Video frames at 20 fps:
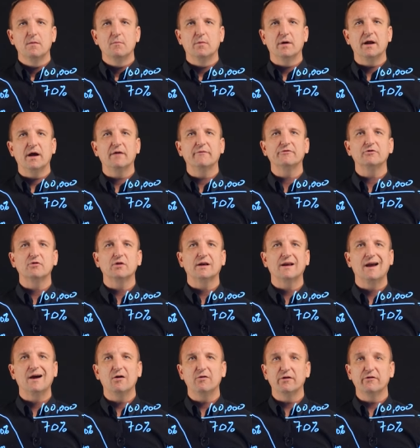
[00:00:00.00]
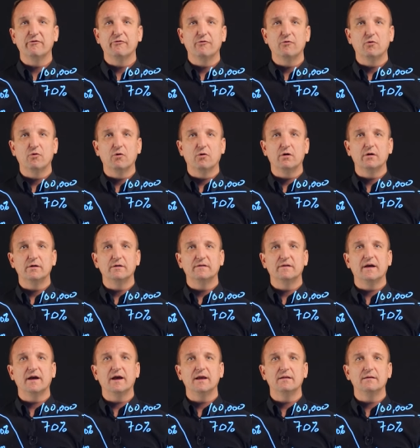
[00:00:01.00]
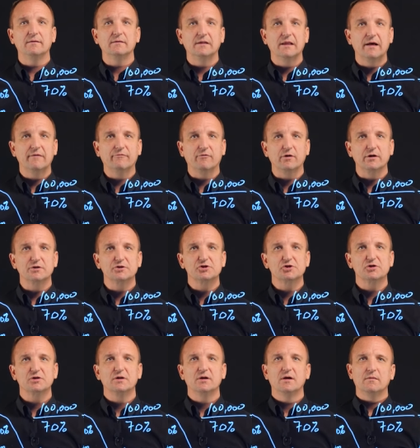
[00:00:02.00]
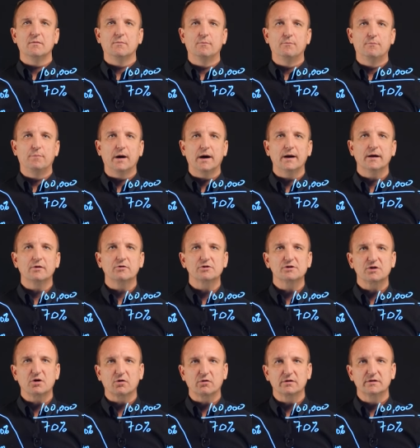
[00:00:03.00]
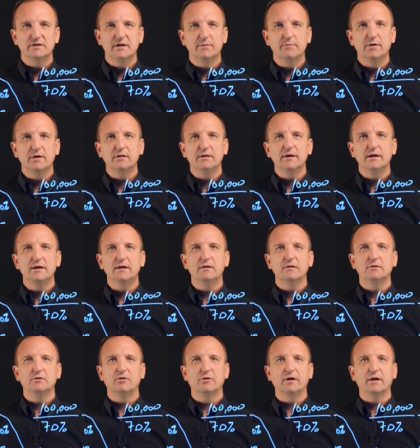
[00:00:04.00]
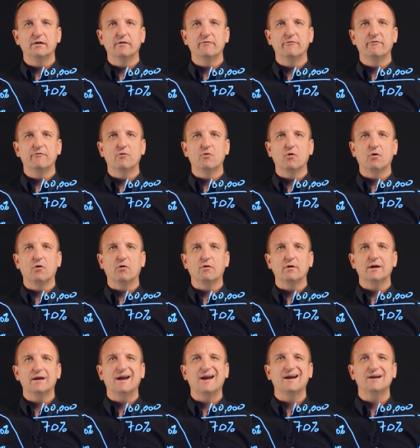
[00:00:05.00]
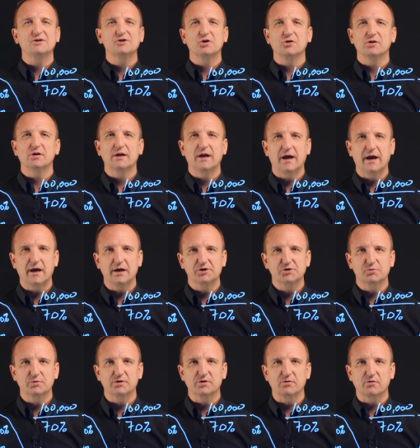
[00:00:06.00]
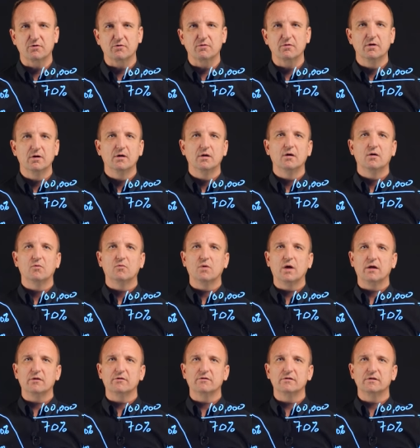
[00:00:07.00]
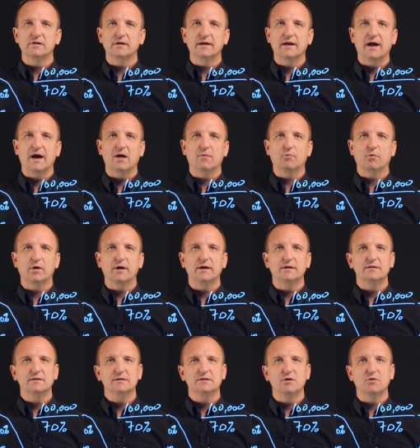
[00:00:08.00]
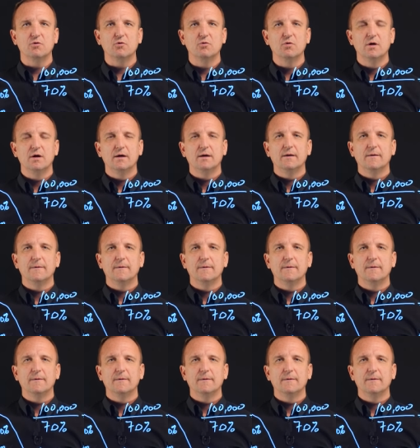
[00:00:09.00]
But after accounting for debt and leverage, the buyers are typically looking for cash-on-cash return rather than cap rates. So